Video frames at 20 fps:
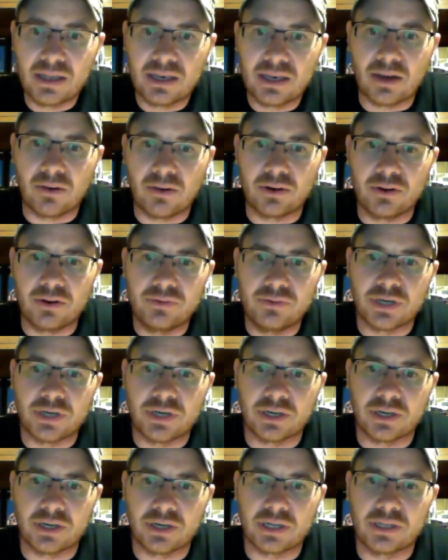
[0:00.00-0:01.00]
Now, are you
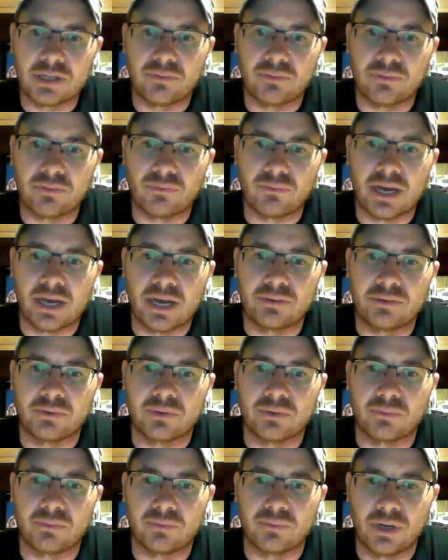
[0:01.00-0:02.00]
talking the rod or
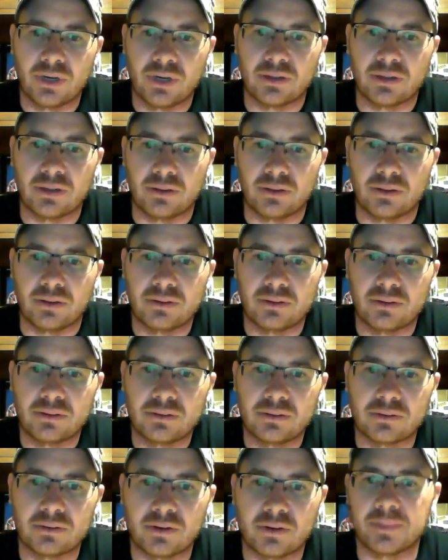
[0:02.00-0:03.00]
the reel,
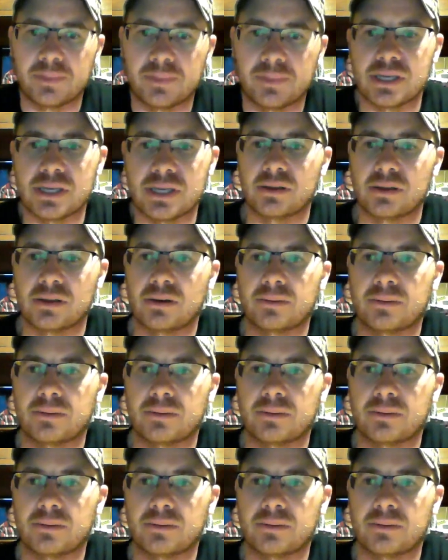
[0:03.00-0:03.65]
Crappie Killer?